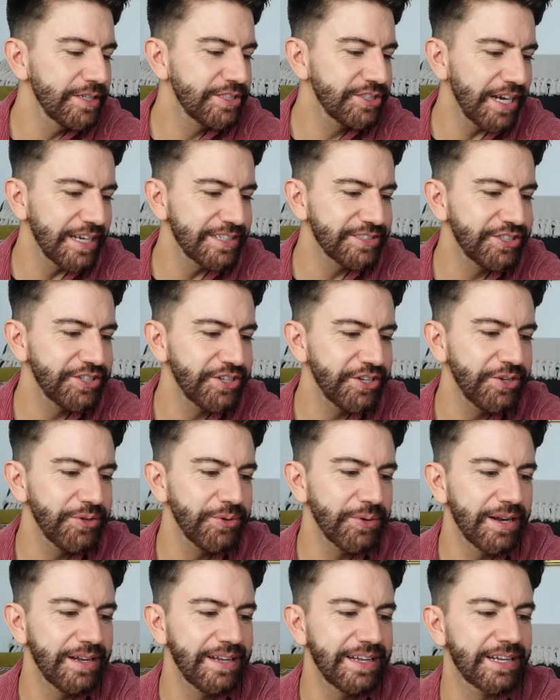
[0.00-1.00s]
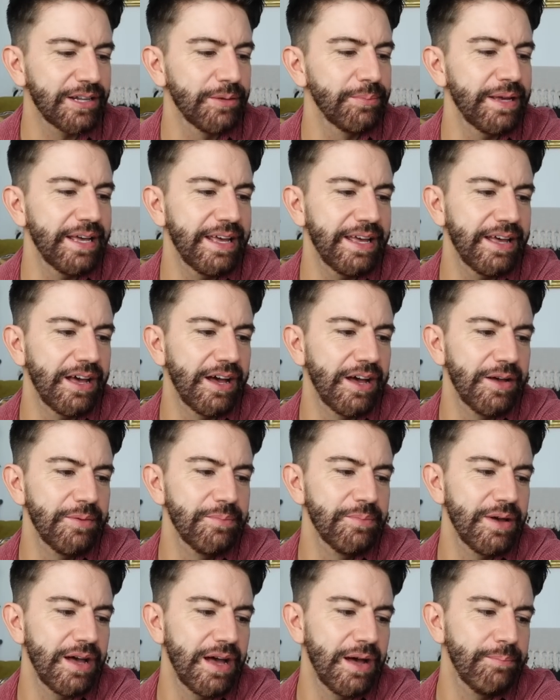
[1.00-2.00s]
chat to you a little bit
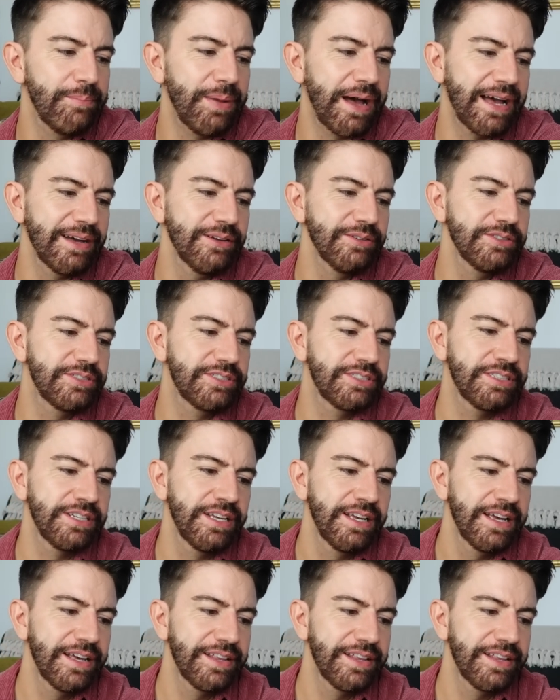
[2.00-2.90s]
about